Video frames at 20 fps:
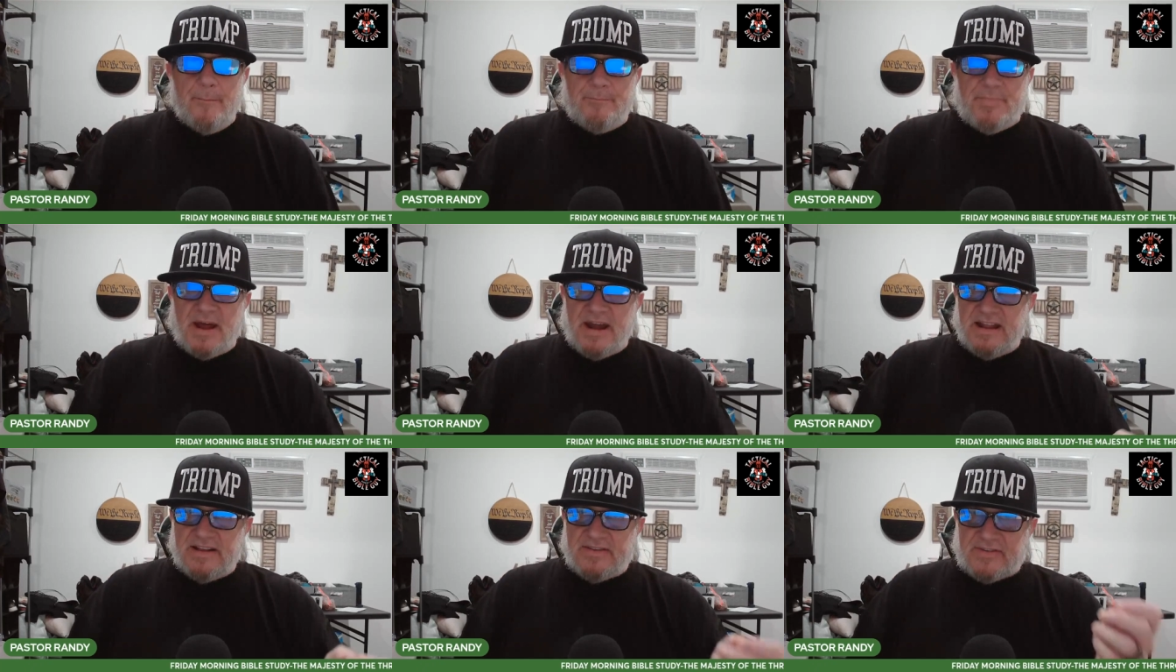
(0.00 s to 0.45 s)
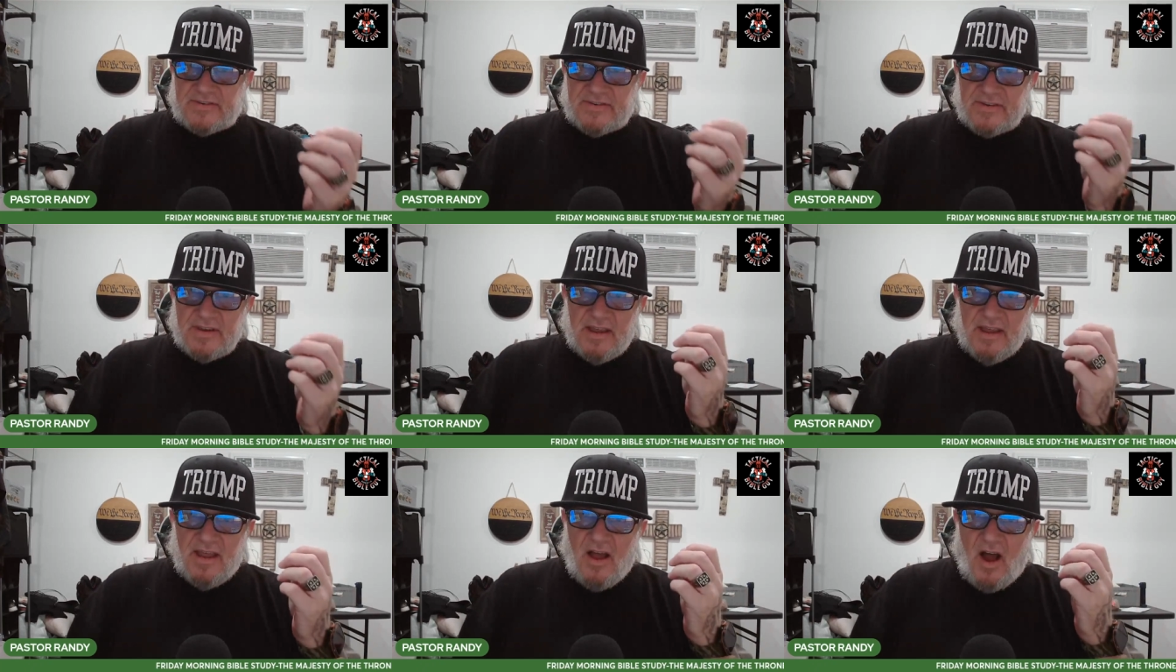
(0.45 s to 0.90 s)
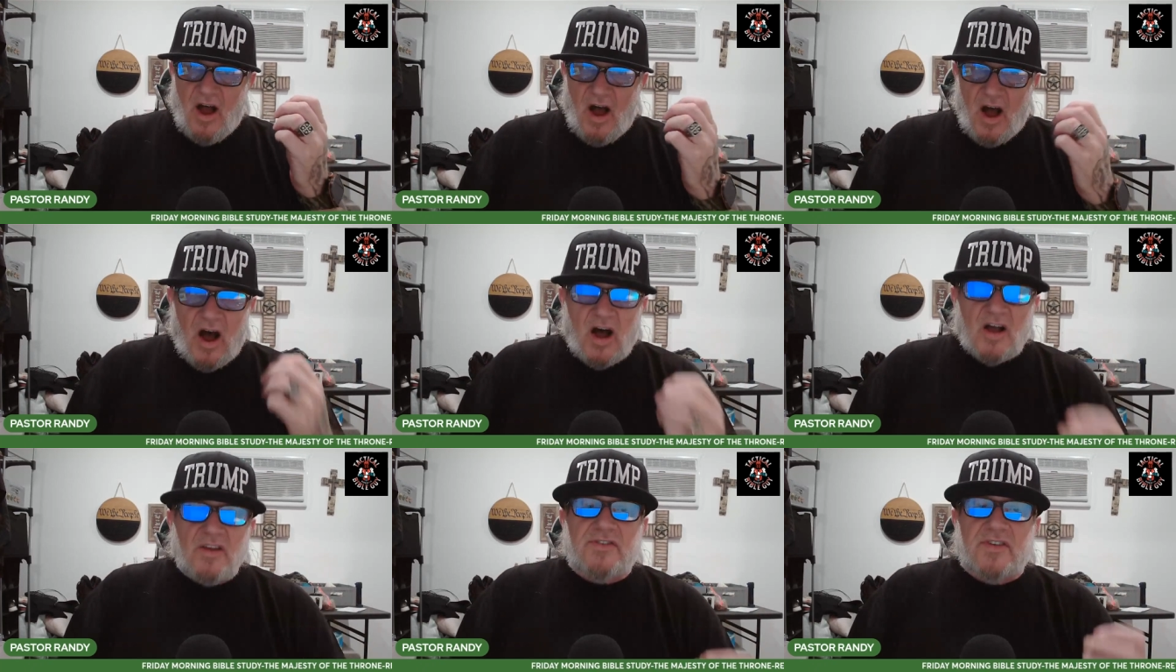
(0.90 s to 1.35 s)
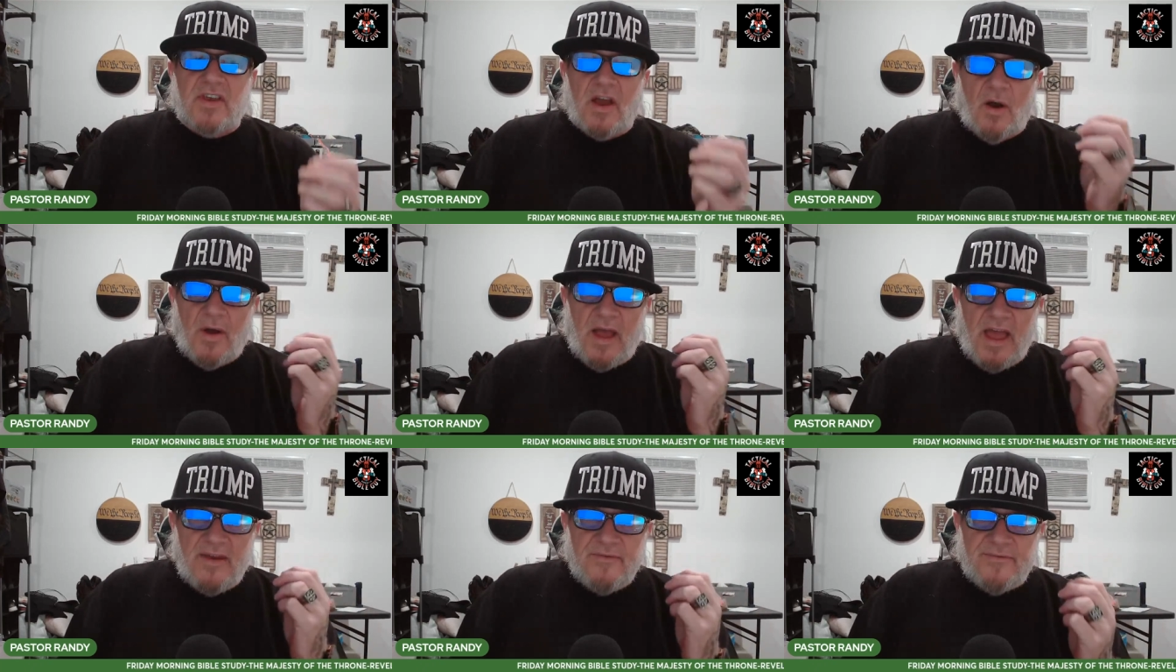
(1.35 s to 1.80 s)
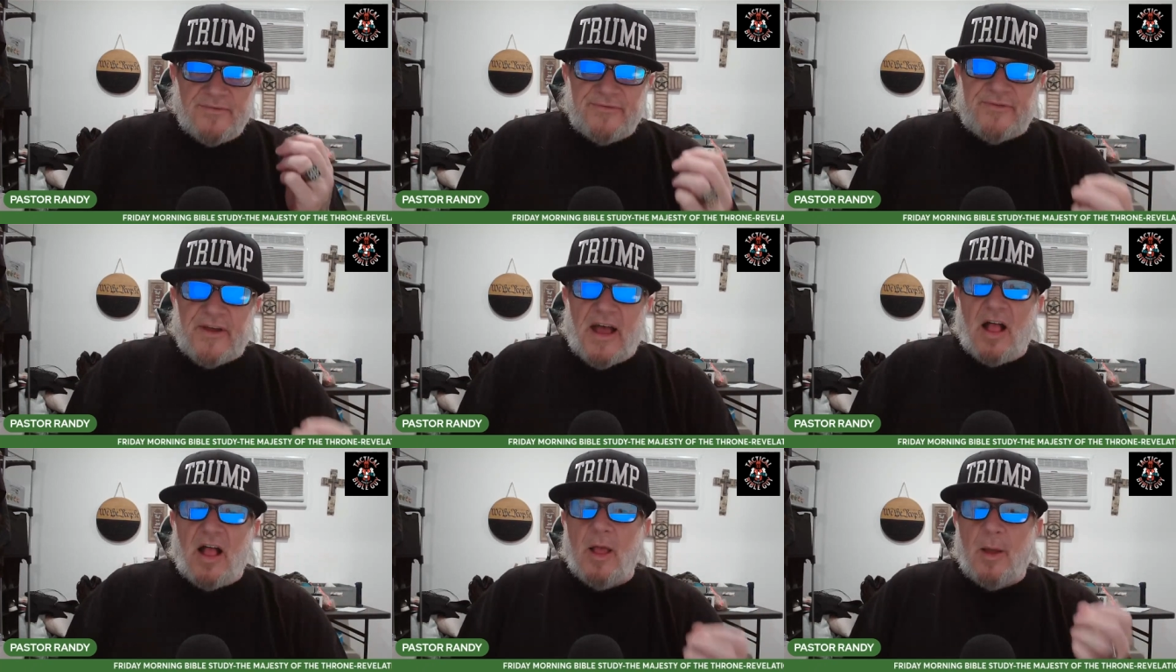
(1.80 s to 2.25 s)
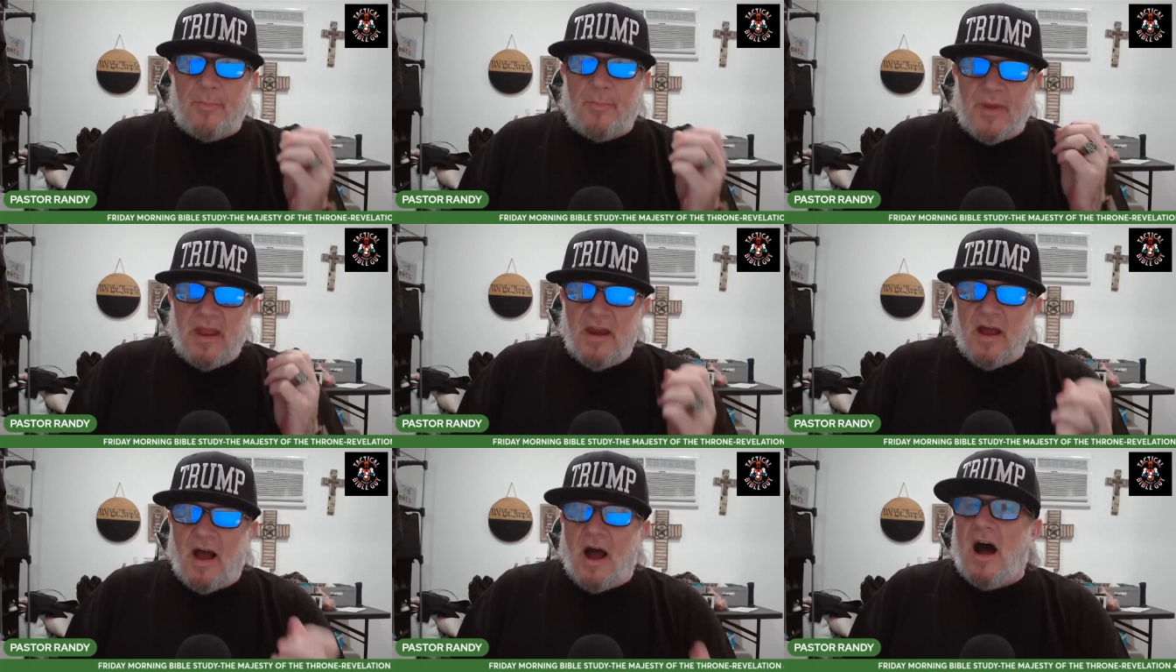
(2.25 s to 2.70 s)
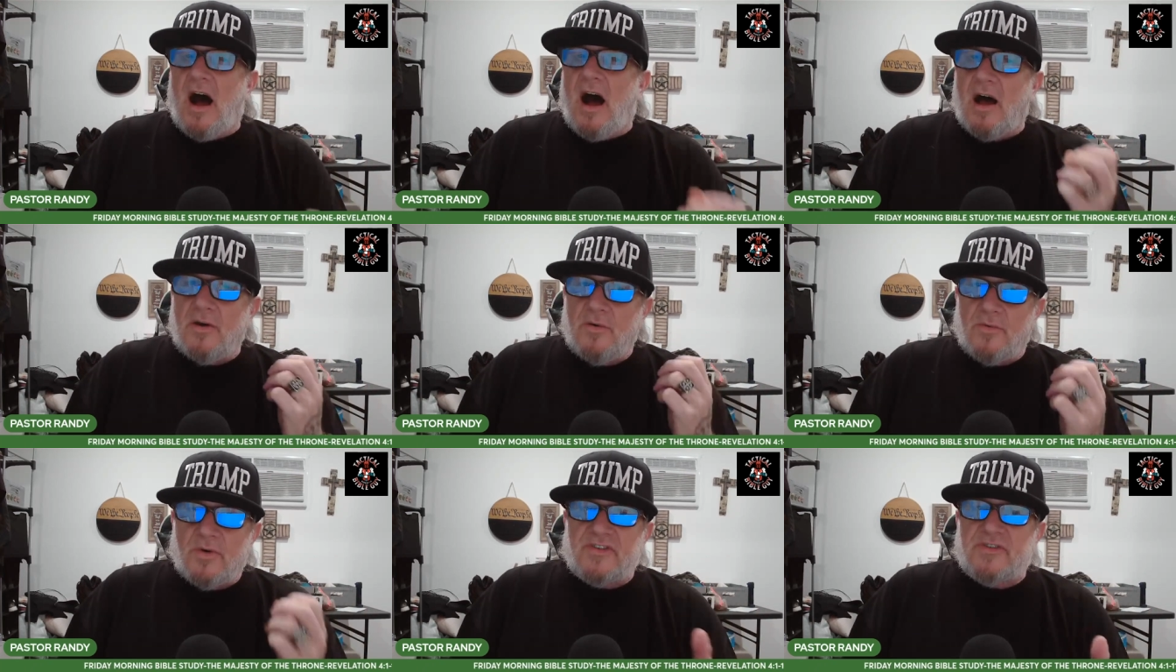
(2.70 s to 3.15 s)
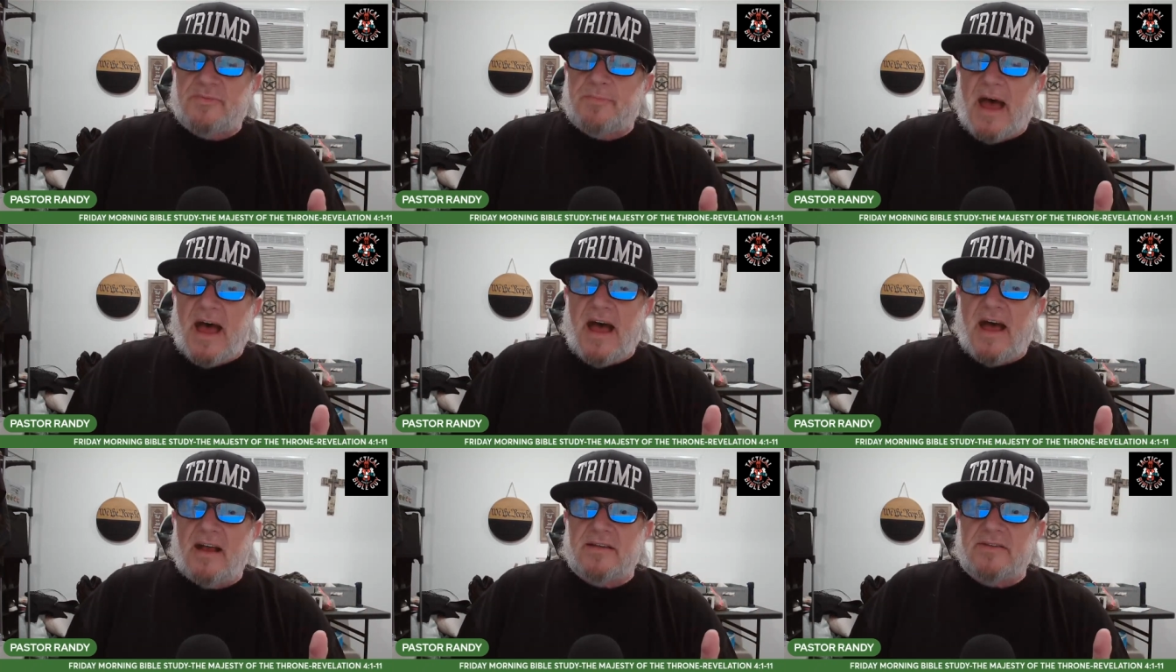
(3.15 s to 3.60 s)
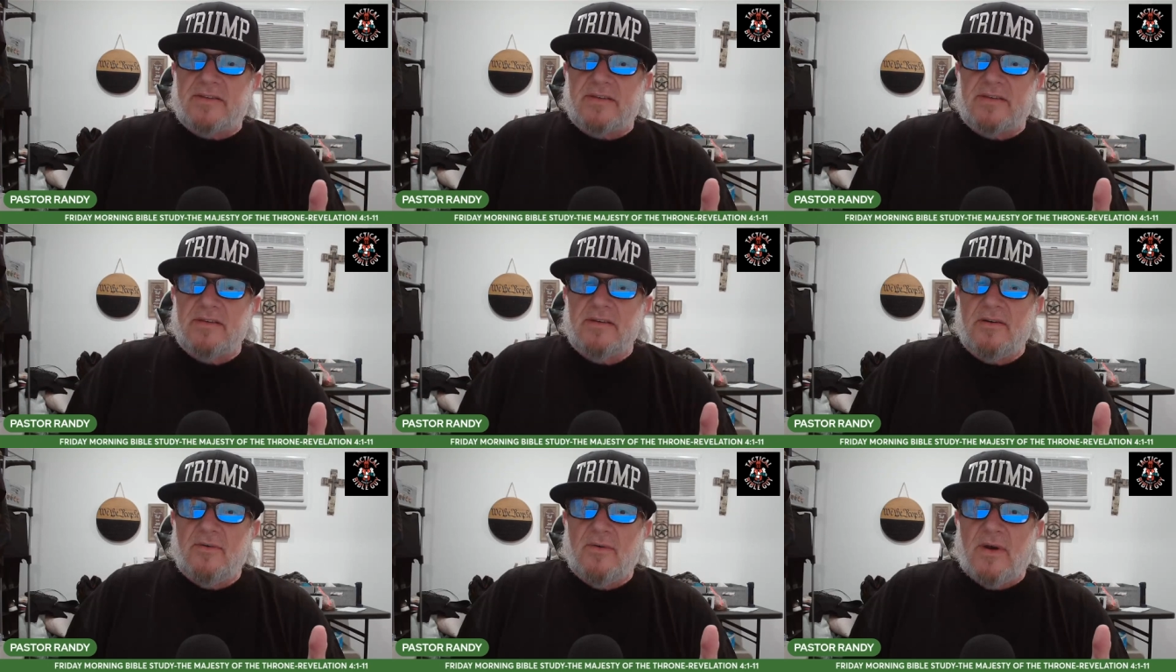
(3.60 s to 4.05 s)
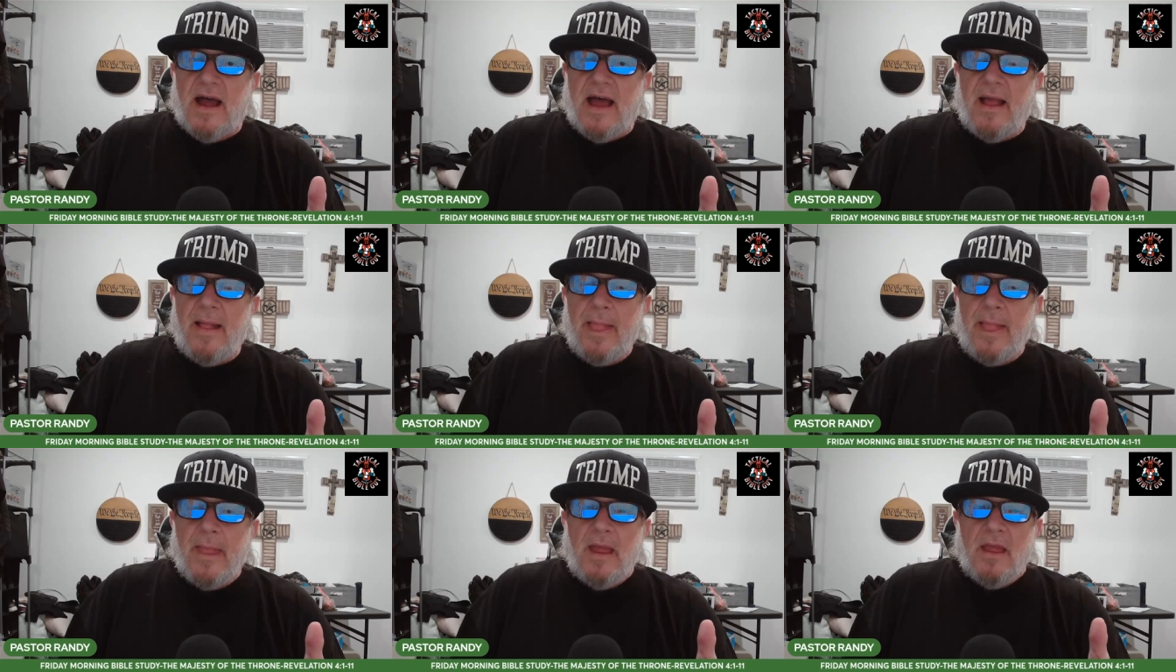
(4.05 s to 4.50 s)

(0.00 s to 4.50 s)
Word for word: but it's also enveloped in awe and respect, right?